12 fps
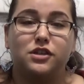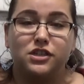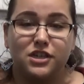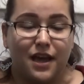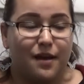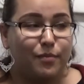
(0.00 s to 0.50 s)
your
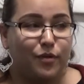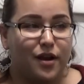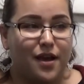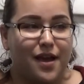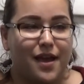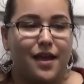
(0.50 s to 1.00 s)
job
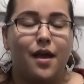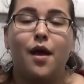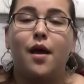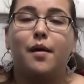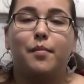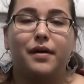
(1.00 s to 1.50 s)
right.
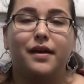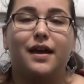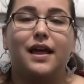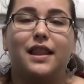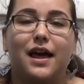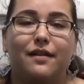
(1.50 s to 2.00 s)

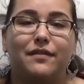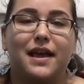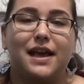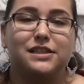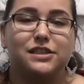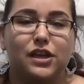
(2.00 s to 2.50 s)
But a lot of it
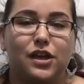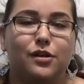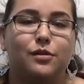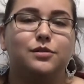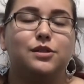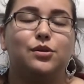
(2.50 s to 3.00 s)
has to
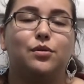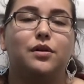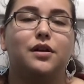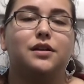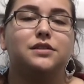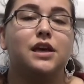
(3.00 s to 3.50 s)
go
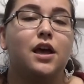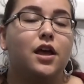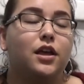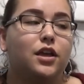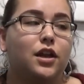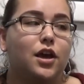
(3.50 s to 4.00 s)
towards,
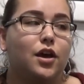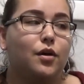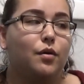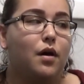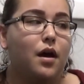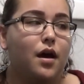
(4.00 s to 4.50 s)
you
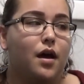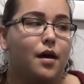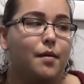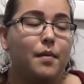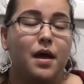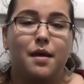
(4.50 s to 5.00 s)
know,
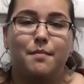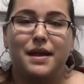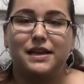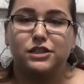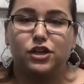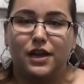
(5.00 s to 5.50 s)
um,
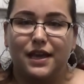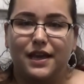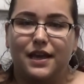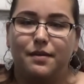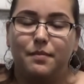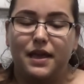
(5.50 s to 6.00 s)
Master
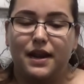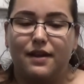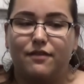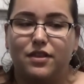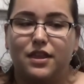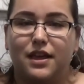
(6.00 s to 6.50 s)
and
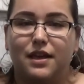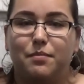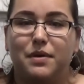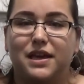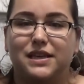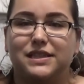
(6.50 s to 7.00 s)
everything
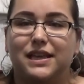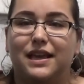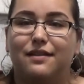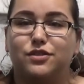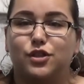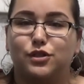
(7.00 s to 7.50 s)
because he
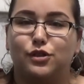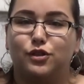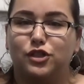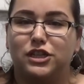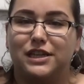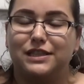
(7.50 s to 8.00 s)
gives those
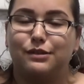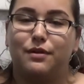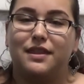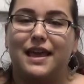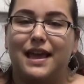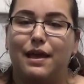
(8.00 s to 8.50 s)
little sheets
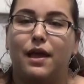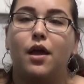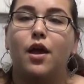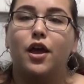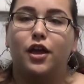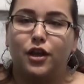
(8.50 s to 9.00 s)
where they get,
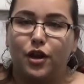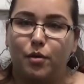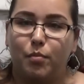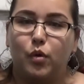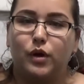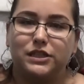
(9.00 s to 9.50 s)
you
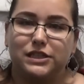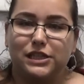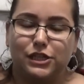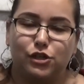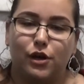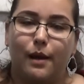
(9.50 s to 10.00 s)
know, points
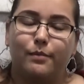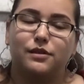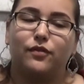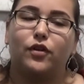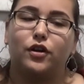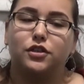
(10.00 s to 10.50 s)
and
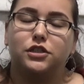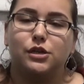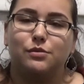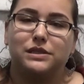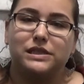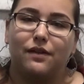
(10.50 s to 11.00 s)
stripes for
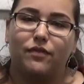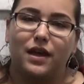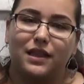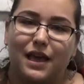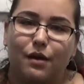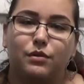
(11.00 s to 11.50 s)
doing stuff
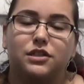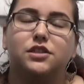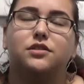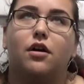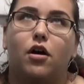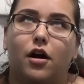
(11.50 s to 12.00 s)
like that, which
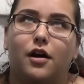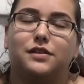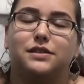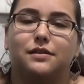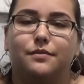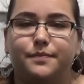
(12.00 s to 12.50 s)
is
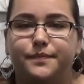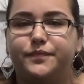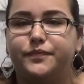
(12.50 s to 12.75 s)
awesome.